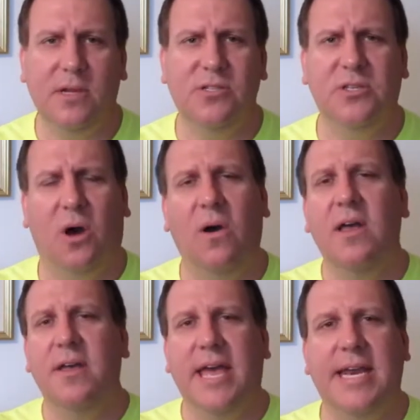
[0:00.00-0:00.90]
So
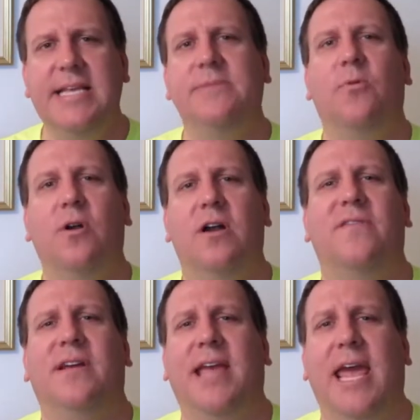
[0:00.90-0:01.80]
it is more
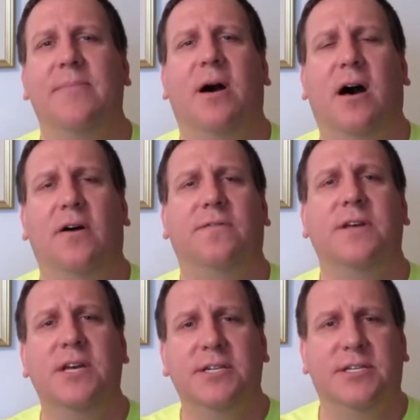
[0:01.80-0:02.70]
of a game of
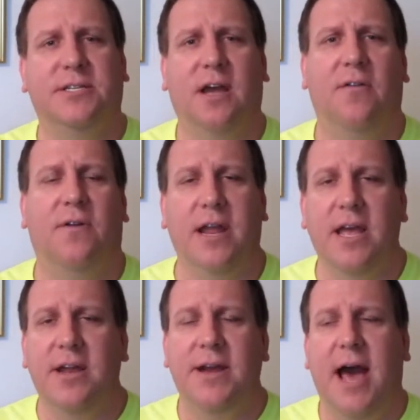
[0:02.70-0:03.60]
discovery.
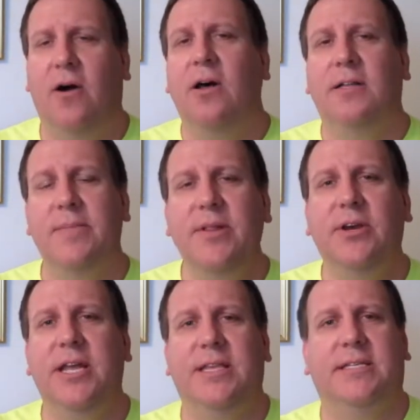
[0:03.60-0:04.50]
Now, let me
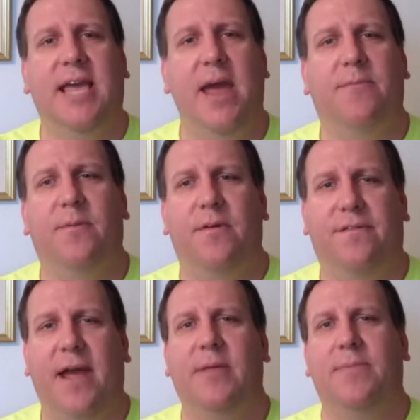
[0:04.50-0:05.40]
look at this game from a
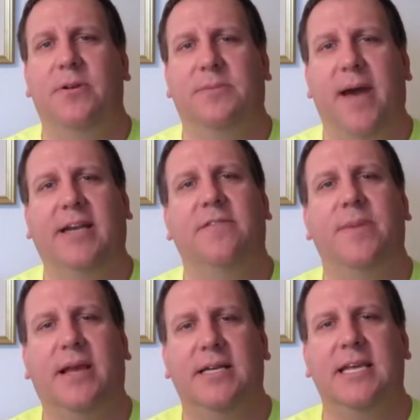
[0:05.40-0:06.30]
family perspective,
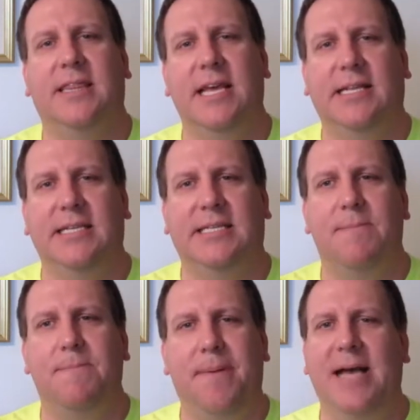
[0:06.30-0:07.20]
because I think that's the
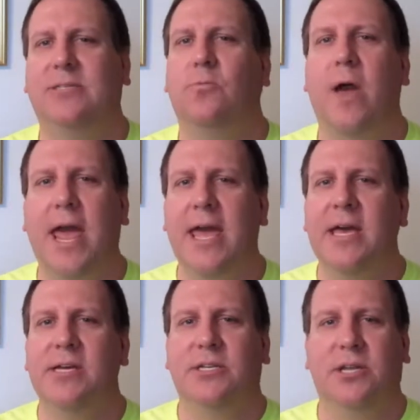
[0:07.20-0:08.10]
best way
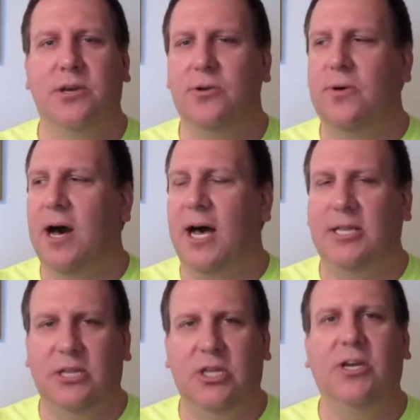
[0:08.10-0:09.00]
to
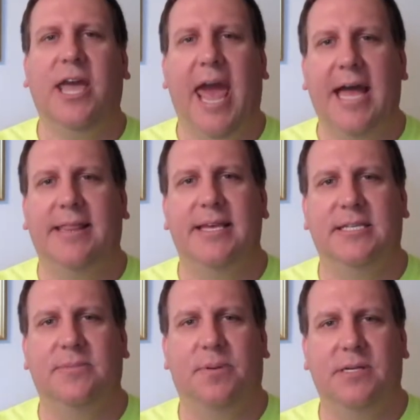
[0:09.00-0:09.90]
look at
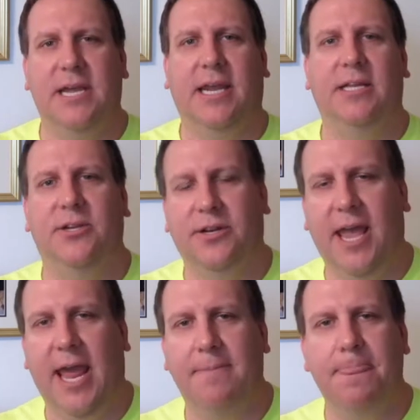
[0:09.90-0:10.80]
this particular
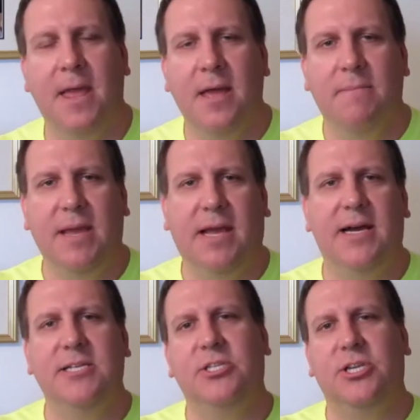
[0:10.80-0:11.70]
game,
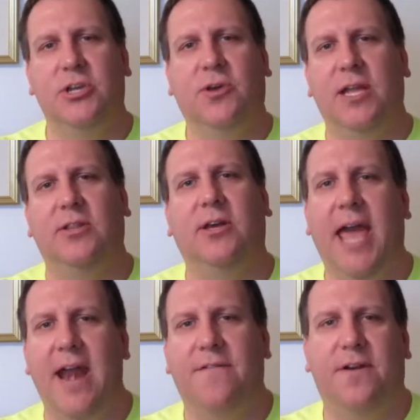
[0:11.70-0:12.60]
because you can look
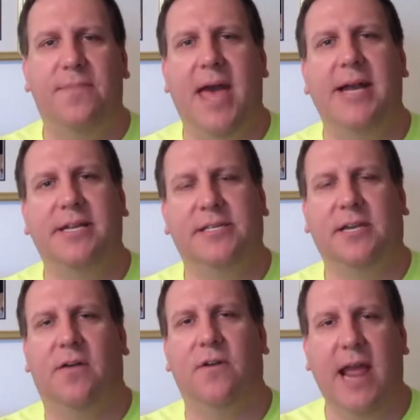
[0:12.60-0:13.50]
at it from that
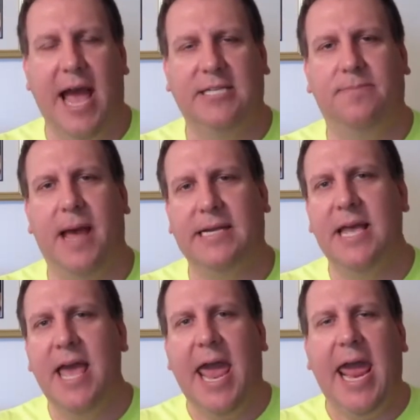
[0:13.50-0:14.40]
discovery aspect.
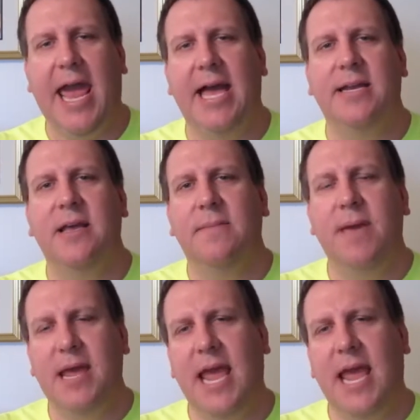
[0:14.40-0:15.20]
And being